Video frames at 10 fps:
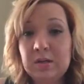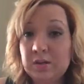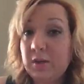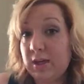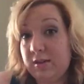
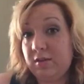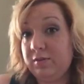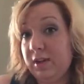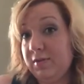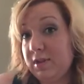soy
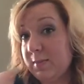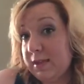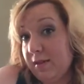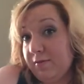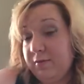isoflavones
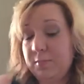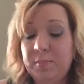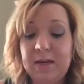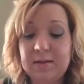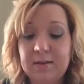myself,
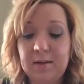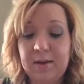but